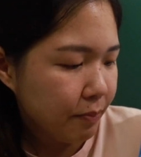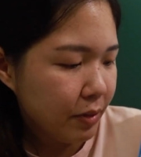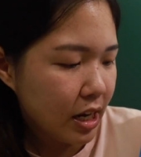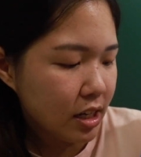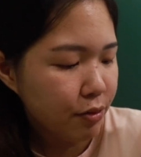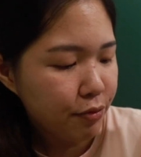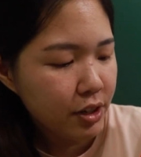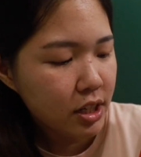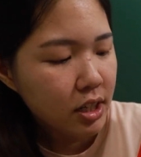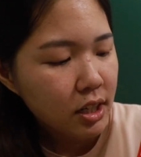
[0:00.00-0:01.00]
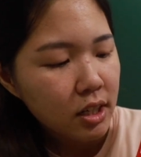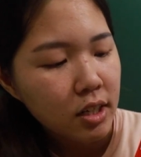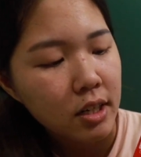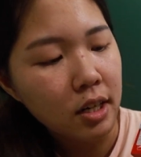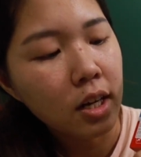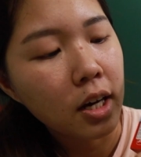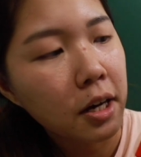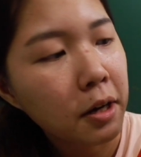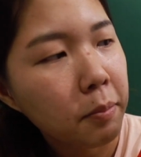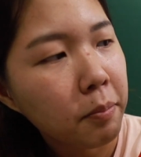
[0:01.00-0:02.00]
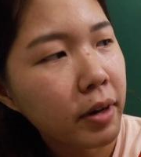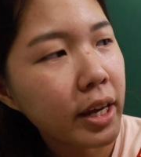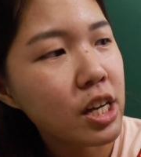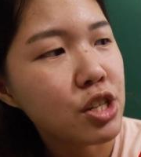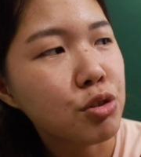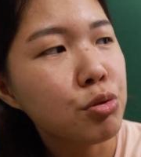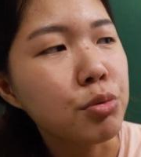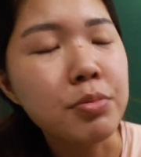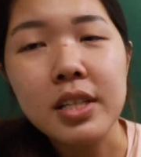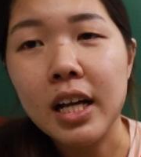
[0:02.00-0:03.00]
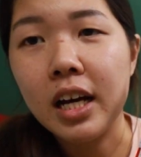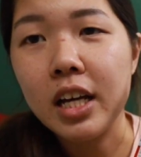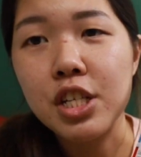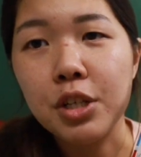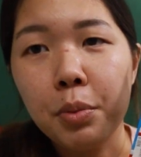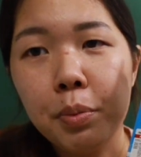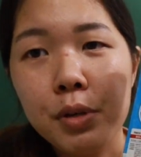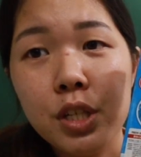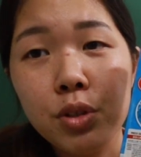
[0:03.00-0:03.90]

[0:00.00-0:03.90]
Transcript: There are different age groups age appropriate.